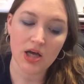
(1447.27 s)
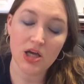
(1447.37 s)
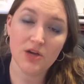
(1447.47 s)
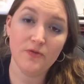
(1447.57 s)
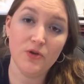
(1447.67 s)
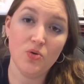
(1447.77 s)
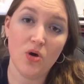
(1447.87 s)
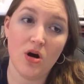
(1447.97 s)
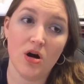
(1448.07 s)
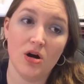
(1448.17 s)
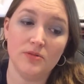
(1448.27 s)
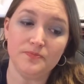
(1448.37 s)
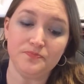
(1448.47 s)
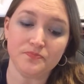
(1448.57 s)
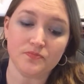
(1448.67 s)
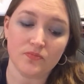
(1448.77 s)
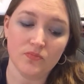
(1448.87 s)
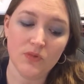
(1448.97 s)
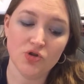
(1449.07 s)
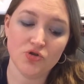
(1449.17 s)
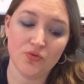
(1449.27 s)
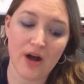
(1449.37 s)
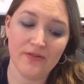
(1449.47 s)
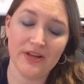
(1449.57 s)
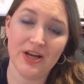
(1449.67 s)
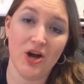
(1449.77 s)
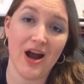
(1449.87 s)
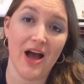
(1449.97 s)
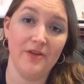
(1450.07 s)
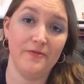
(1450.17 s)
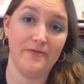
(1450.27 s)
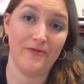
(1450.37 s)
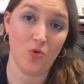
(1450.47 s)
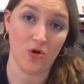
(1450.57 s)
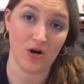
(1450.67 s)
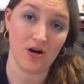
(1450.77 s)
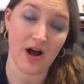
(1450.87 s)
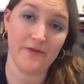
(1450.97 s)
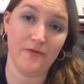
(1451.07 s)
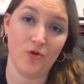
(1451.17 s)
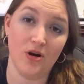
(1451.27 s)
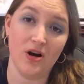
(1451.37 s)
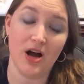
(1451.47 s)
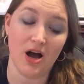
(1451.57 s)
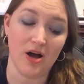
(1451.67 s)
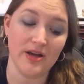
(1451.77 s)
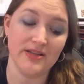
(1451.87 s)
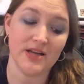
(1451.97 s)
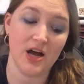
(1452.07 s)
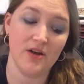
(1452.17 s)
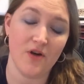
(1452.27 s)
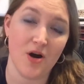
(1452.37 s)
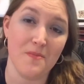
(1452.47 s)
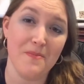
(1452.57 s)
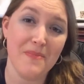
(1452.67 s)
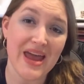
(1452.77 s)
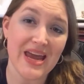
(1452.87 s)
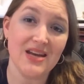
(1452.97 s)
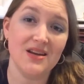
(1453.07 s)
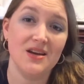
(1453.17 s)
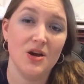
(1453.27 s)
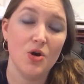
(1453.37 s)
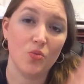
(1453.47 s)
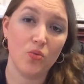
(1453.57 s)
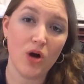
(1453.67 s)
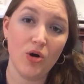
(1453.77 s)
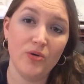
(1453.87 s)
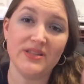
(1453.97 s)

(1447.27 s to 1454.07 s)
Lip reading: If you are traveling on I-4 is kind of our main road.